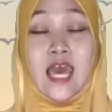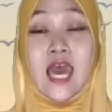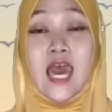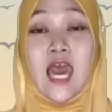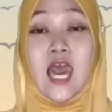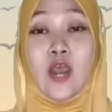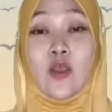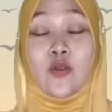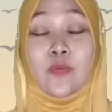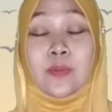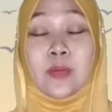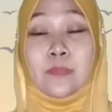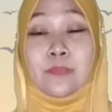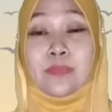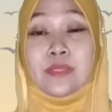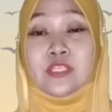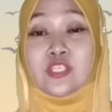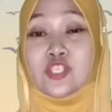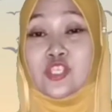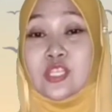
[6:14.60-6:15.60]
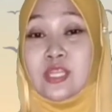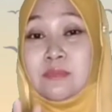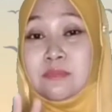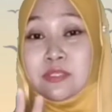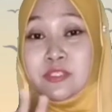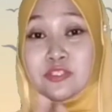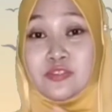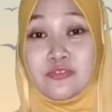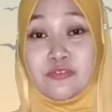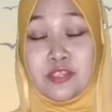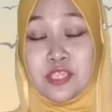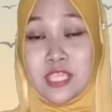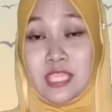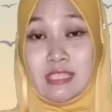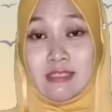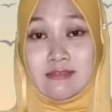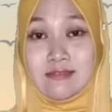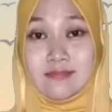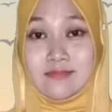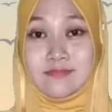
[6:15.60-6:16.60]
How about picture number
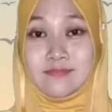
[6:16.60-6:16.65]
3?